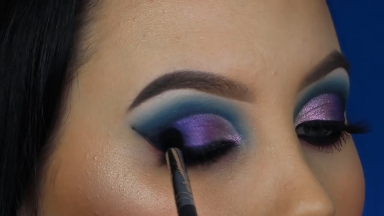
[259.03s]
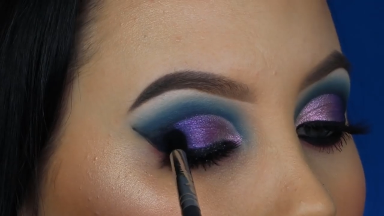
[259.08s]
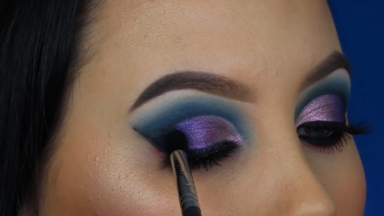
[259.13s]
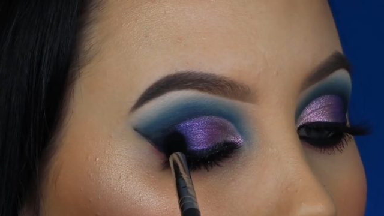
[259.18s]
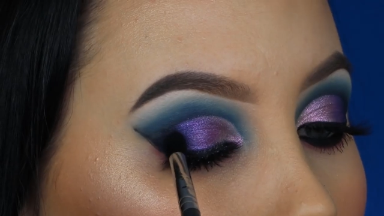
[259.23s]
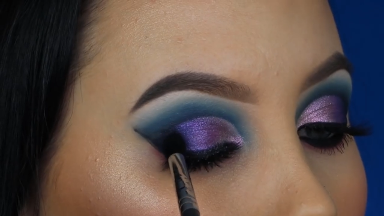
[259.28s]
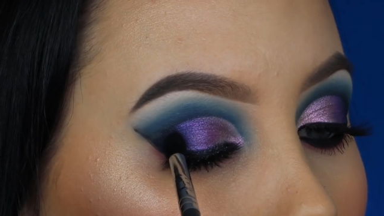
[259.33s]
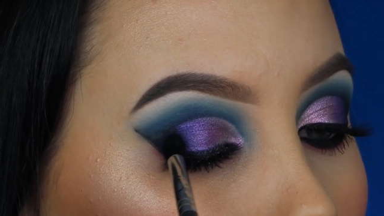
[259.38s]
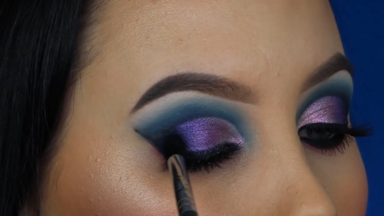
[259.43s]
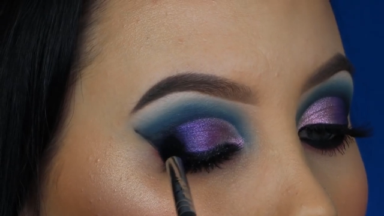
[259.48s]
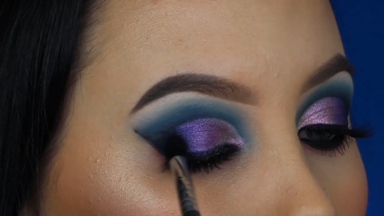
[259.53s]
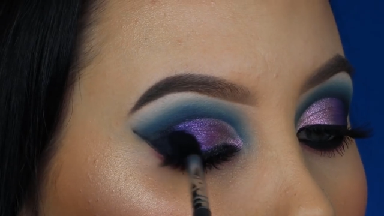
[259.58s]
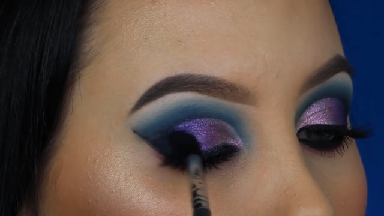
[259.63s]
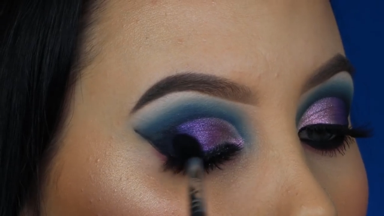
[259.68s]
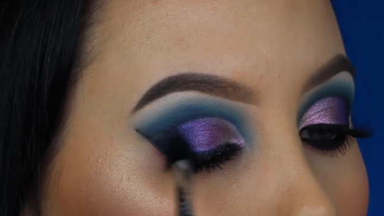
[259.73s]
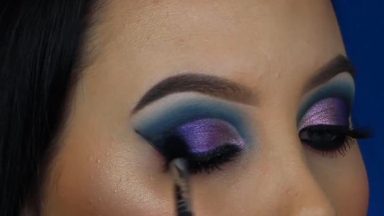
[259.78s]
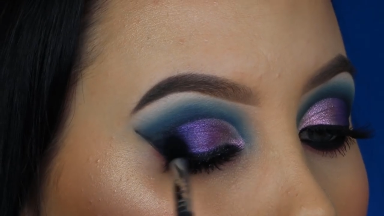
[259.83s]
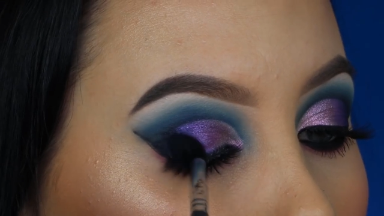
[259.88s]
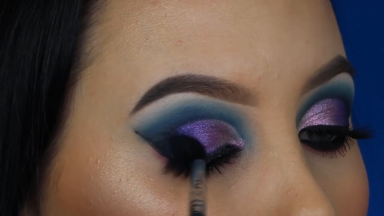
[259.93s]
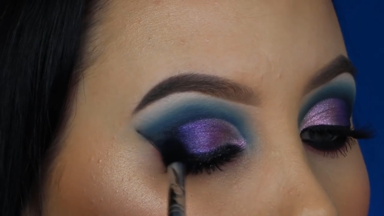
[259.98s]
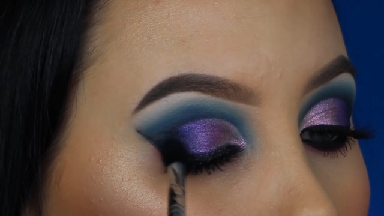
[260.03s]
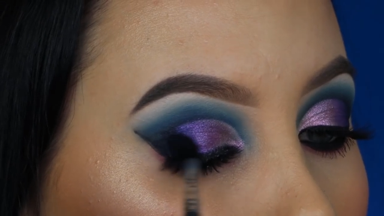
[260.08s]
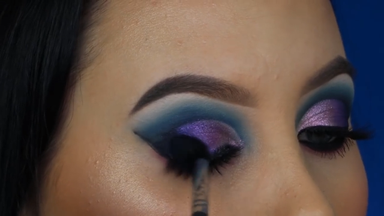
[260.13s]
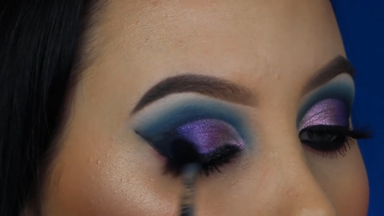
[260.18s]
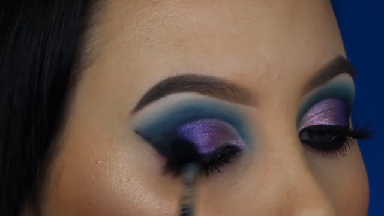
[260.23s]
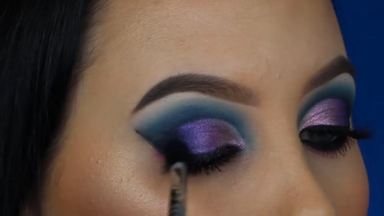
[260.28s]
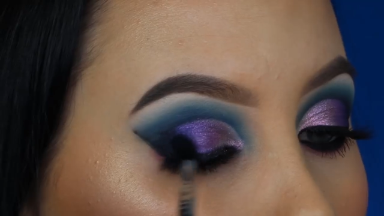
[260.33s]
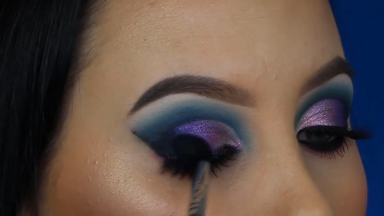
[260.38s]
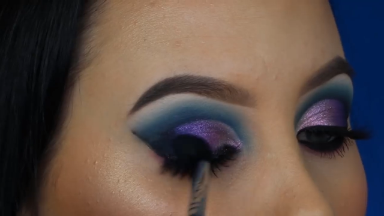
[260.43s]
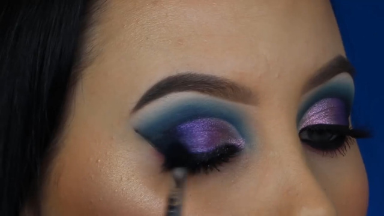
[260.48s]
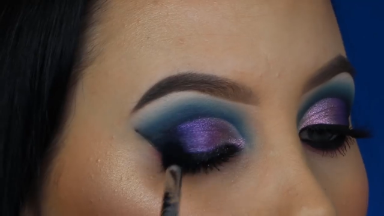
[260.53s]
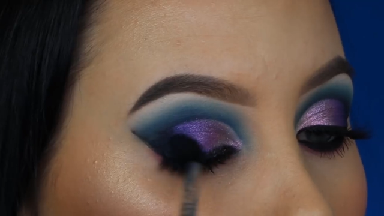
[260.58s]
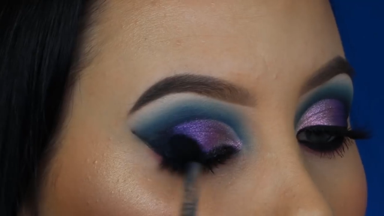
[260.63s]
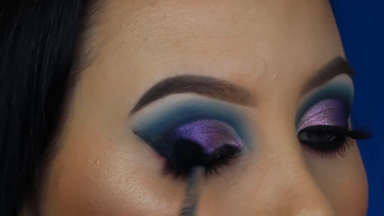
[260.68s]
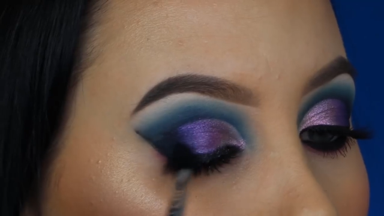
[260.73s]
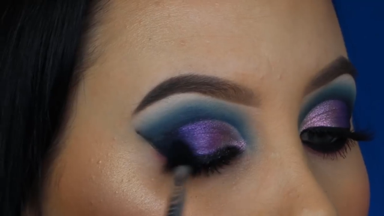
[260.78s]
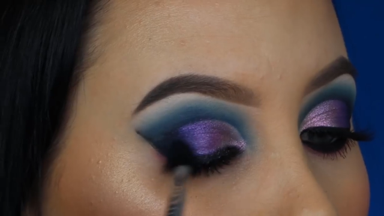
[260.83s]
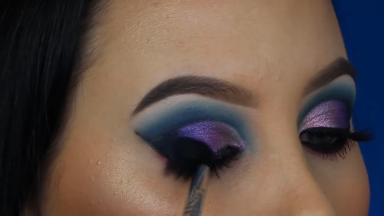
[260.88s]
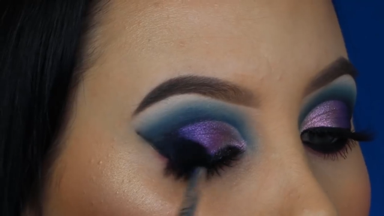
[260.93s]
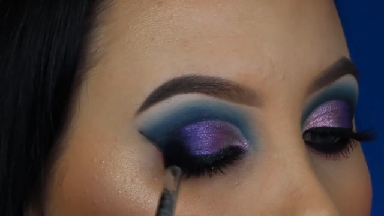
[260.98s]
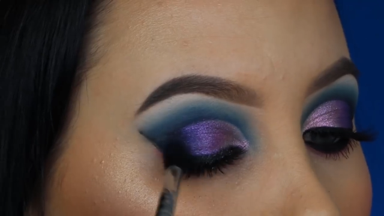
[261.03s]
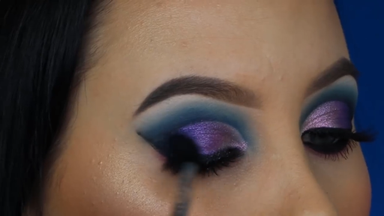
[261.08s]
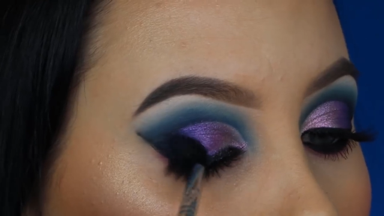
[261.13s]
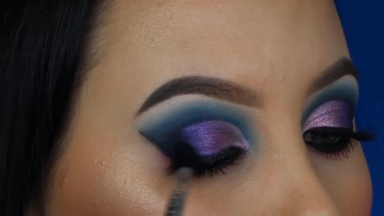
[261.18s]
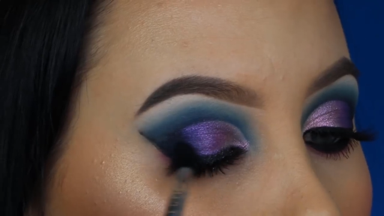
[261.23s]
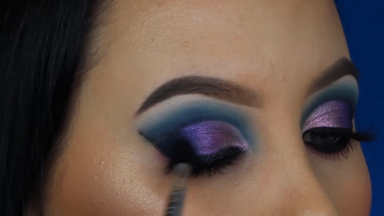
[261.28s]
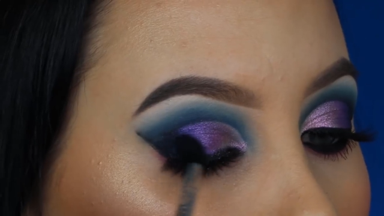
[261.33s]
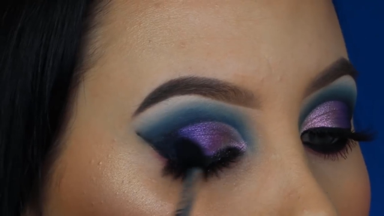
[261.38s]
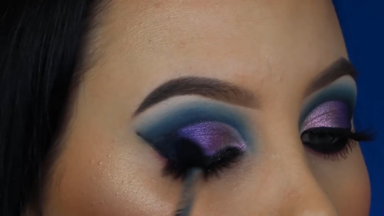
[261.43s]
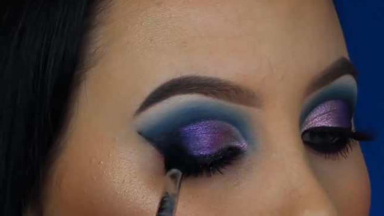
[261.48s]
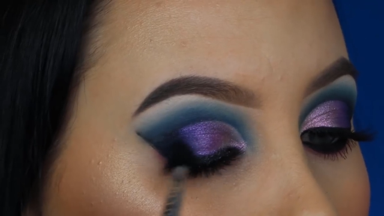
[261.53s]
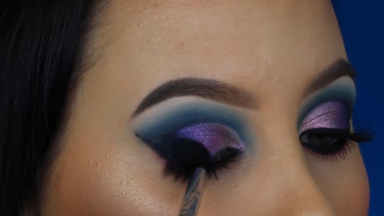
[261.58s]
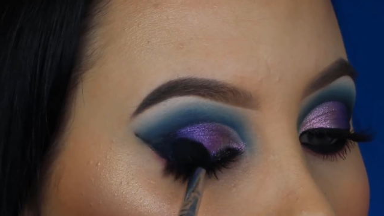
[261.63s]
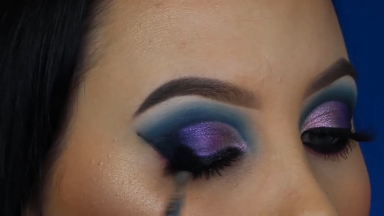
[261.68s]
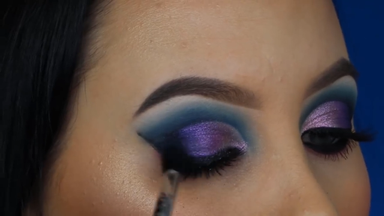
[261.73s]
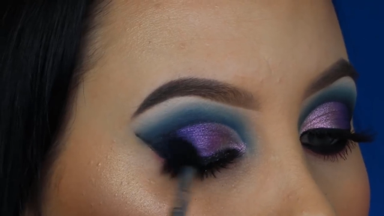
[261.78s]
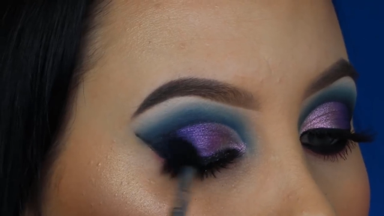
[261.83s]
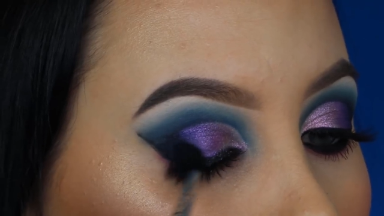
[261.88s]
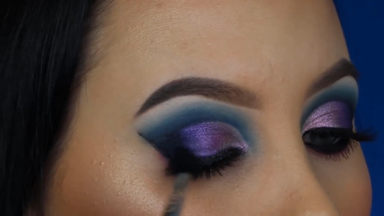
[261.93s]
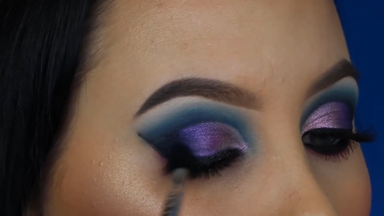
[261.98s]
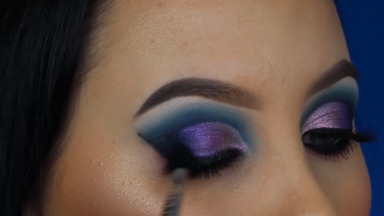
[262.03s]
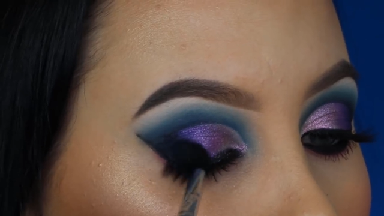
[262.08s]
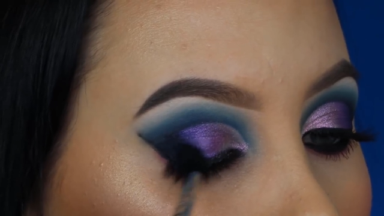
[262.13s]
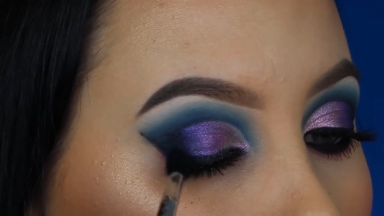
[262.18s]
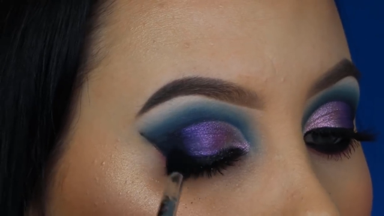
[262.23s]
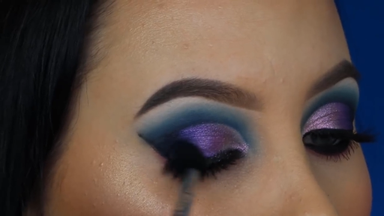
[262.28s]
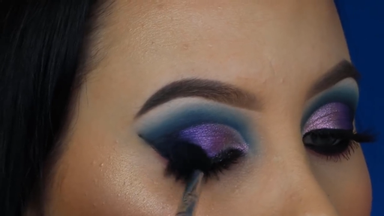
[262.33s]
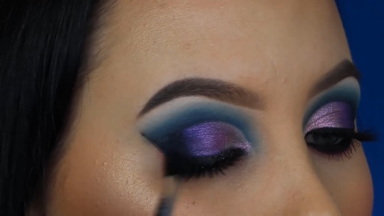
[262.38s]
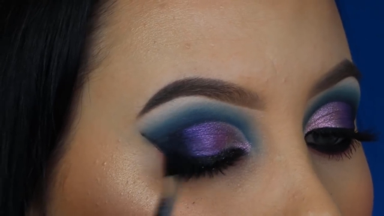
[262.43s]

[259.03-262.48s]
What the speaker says: [unreadable: no face in view]